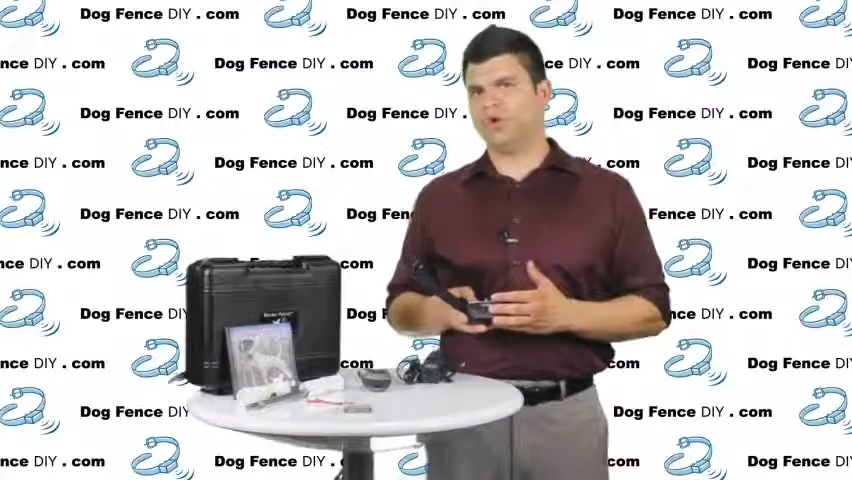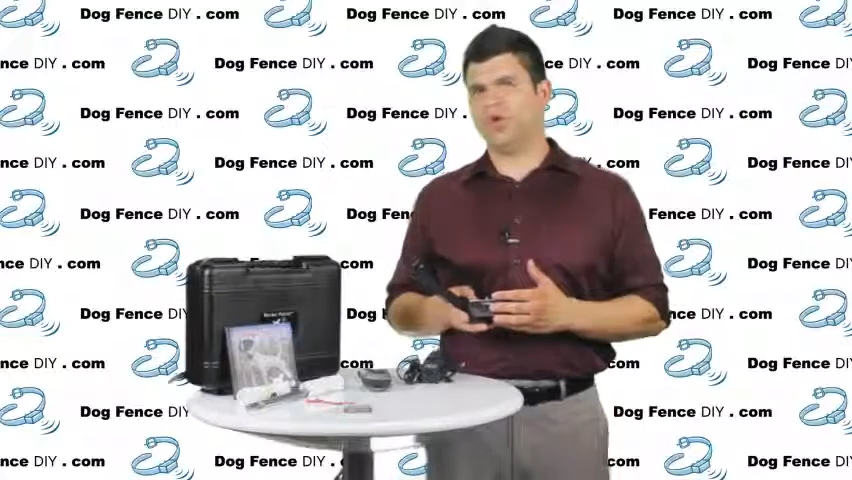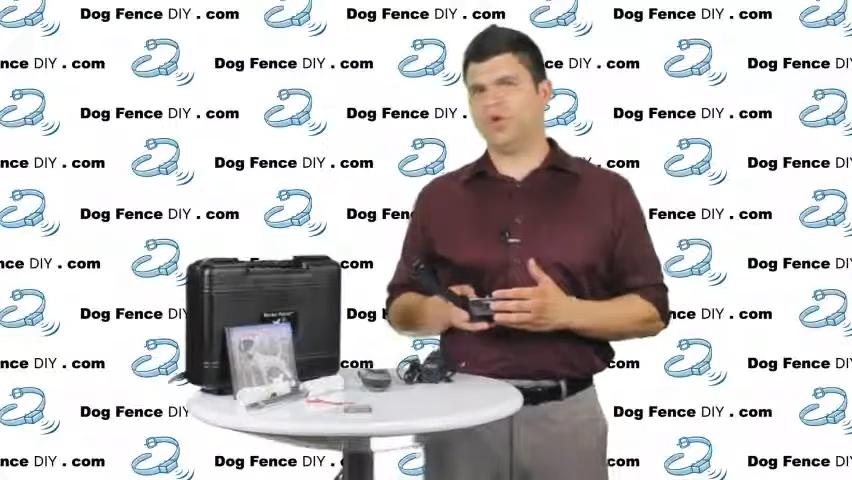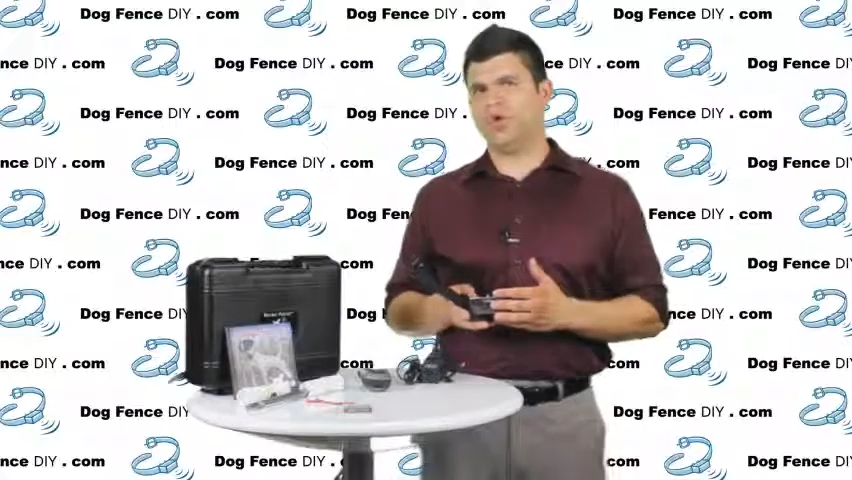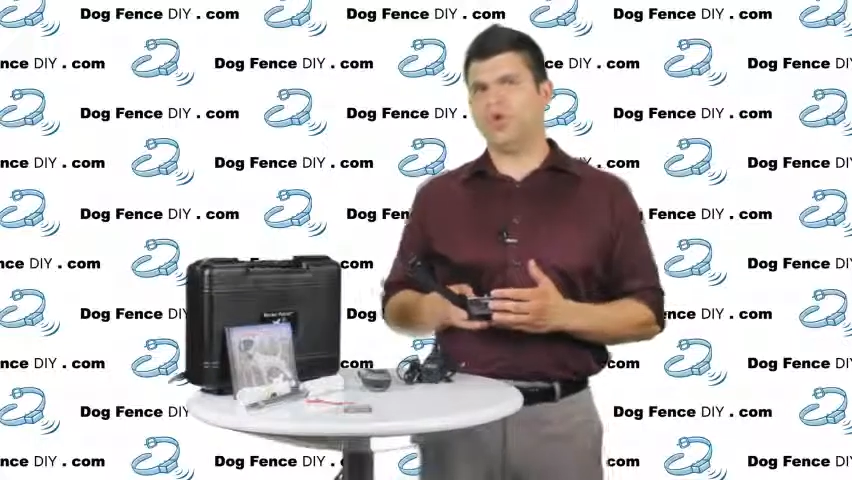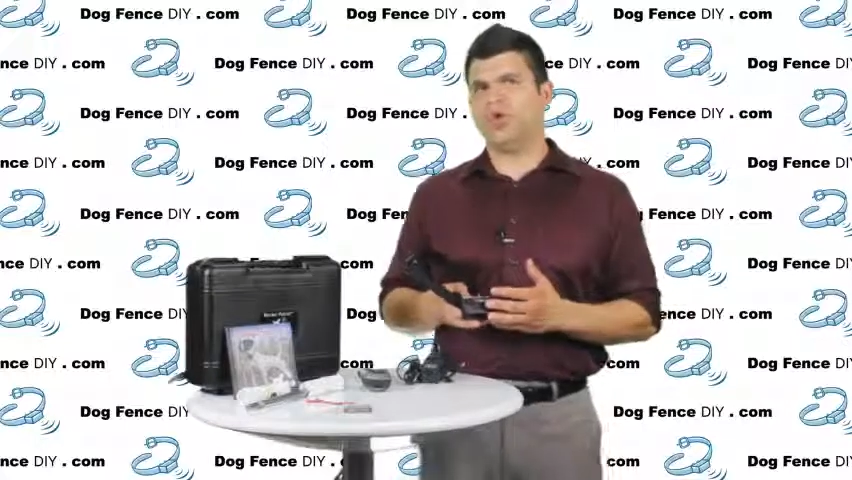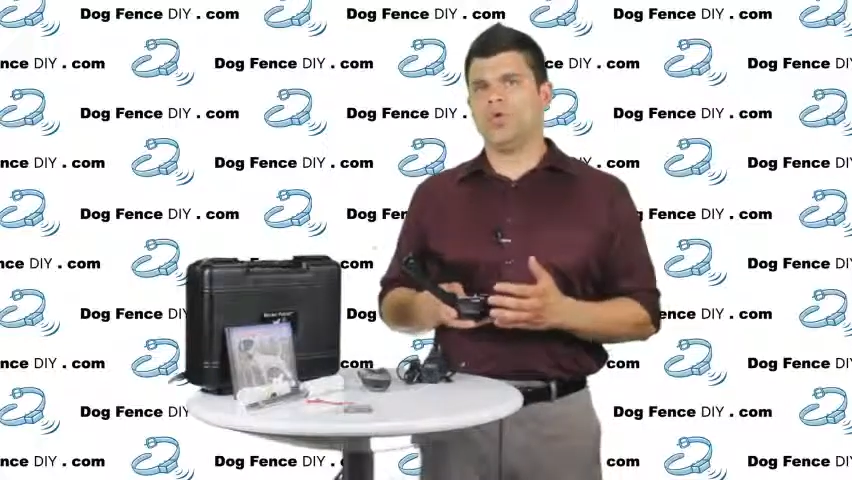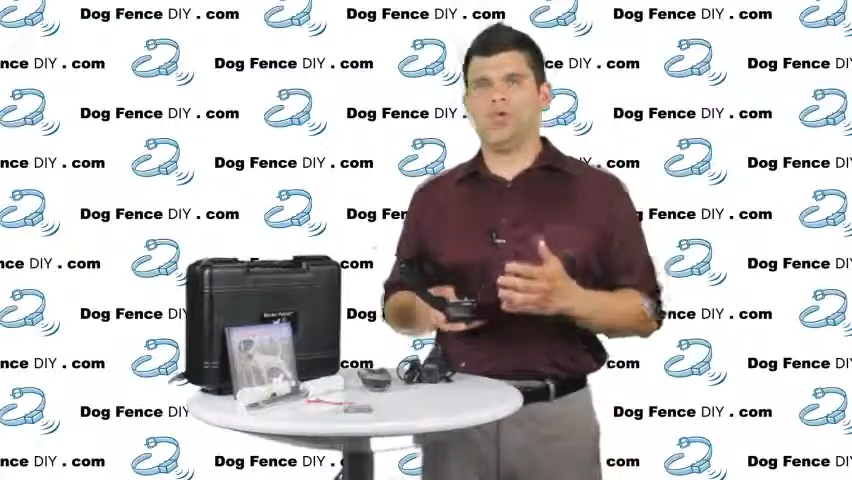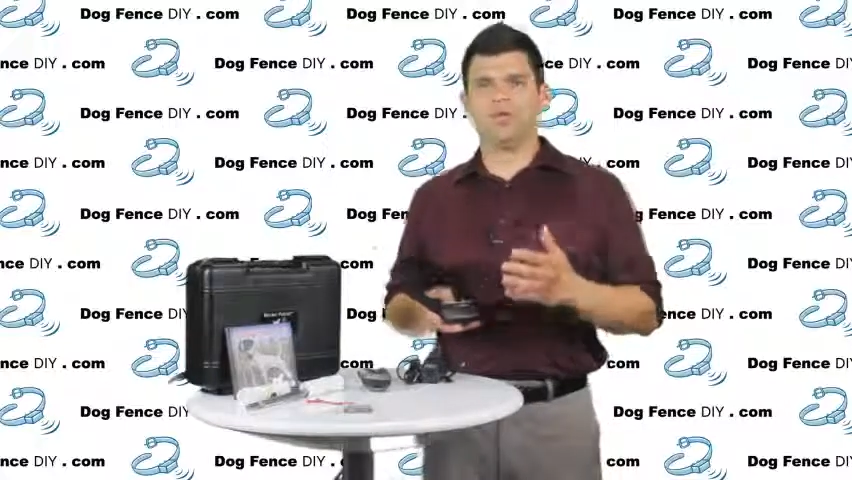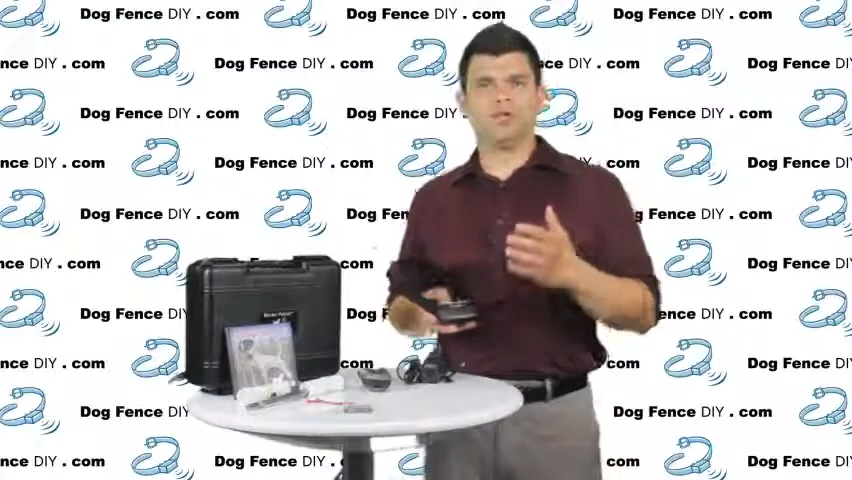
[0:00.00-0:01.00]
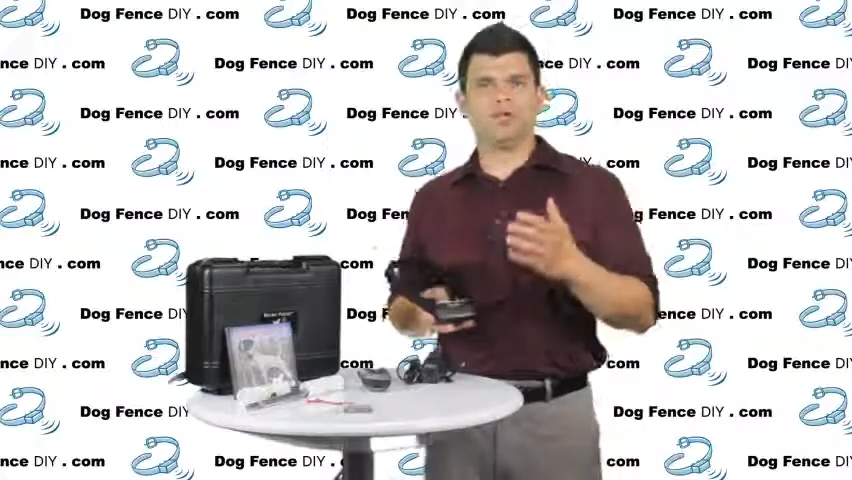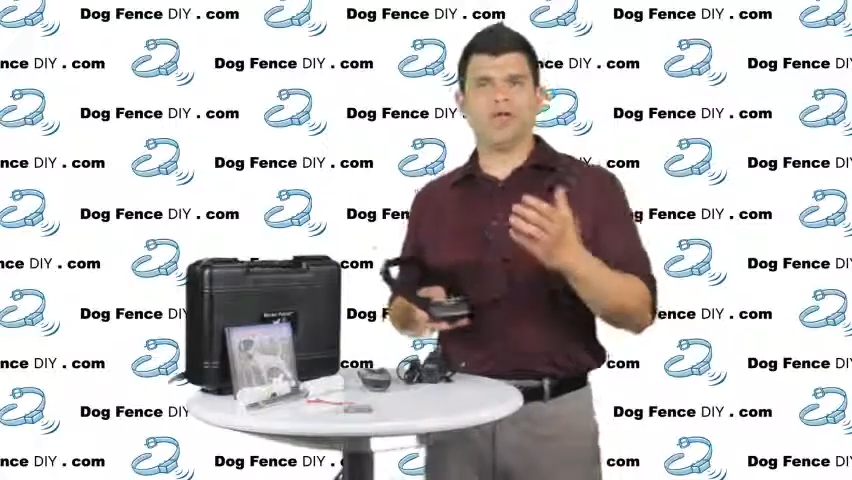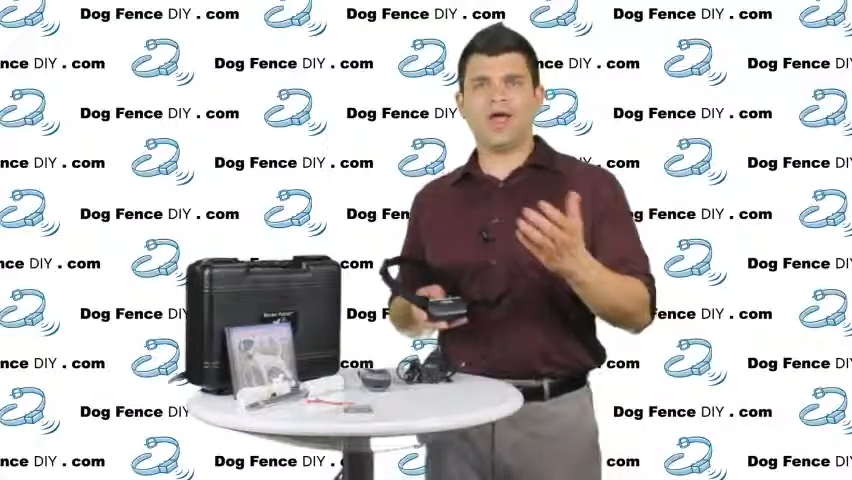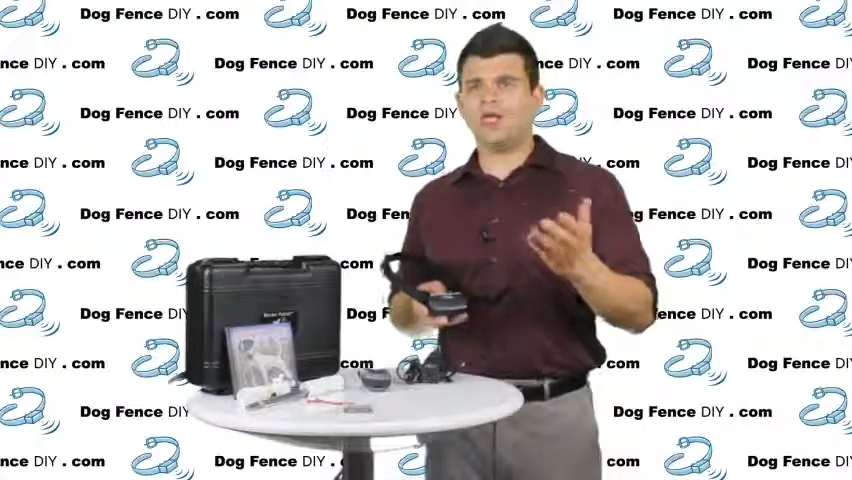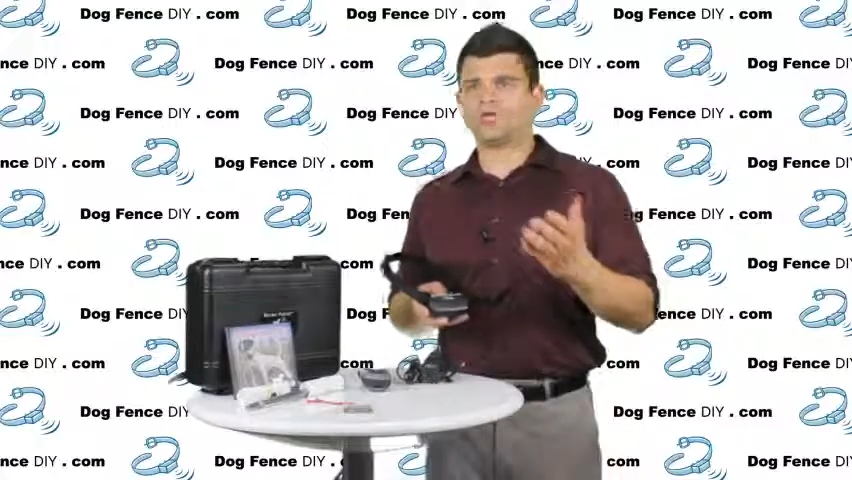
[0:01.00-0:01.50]
although with
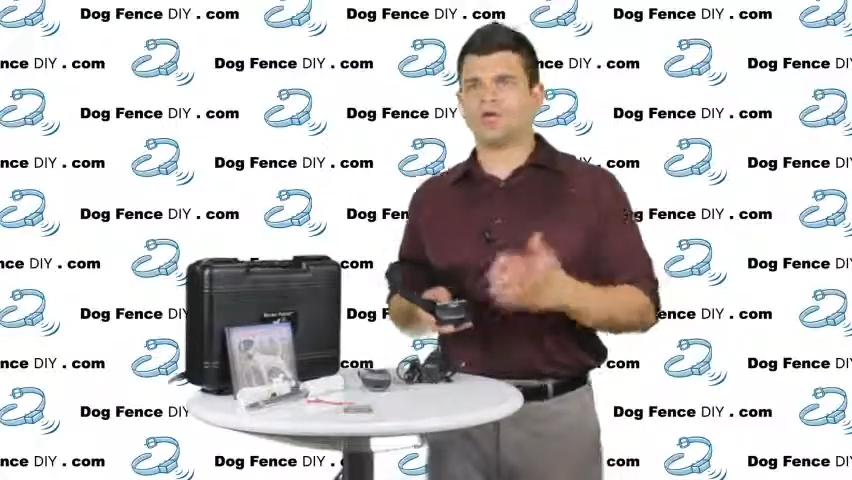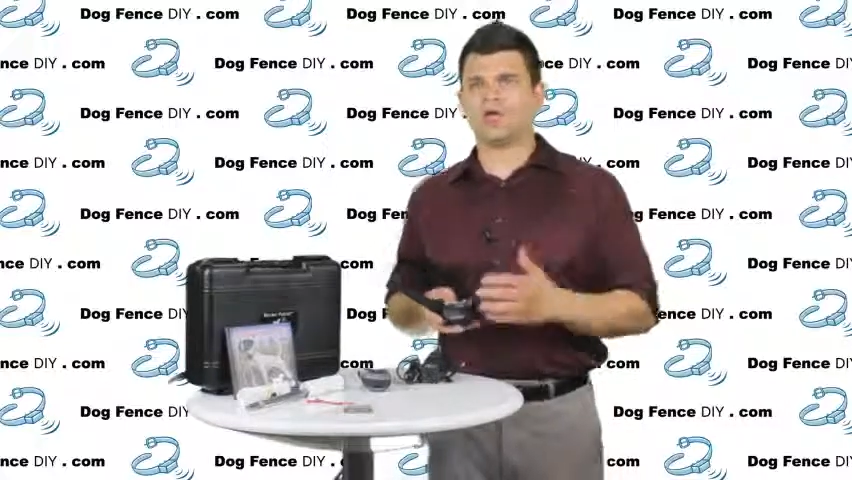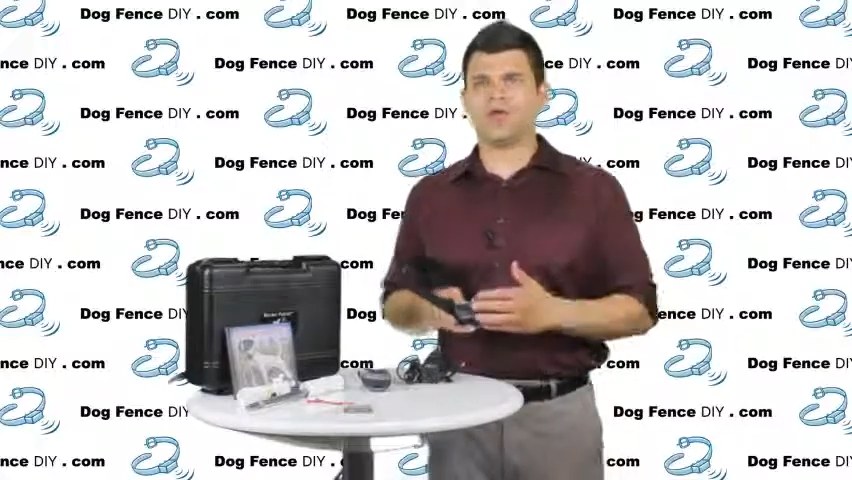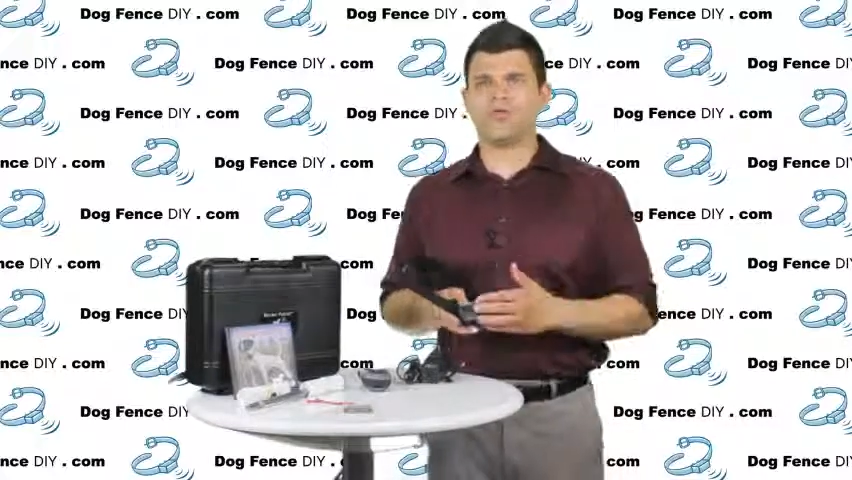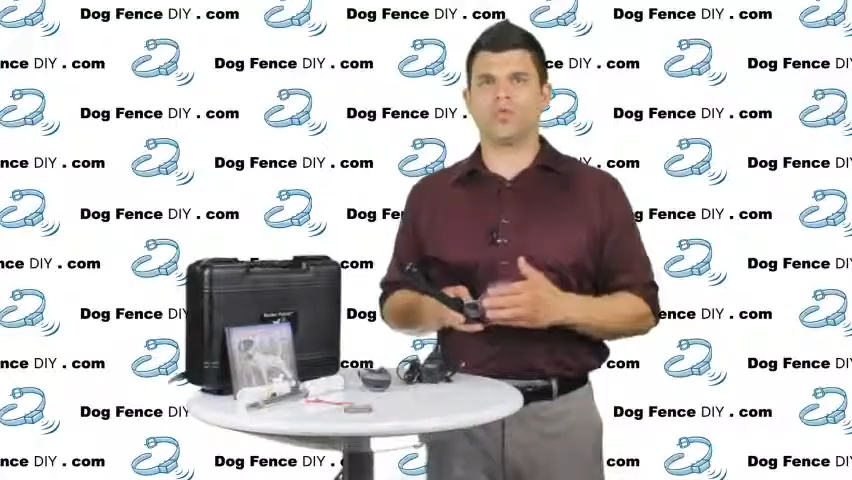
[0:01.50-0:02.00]
light tree cover